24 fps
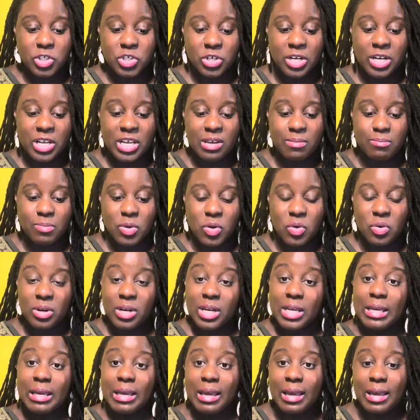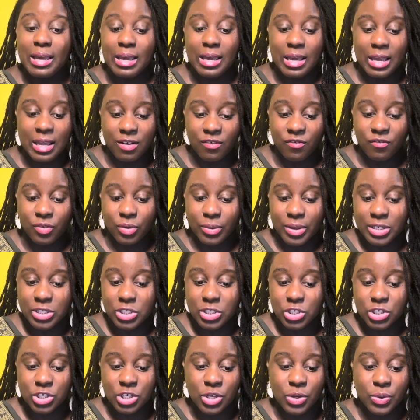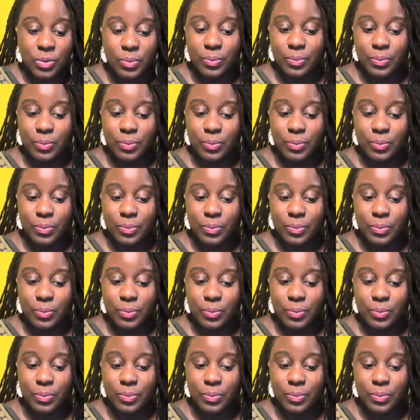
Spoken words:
and community influenced you.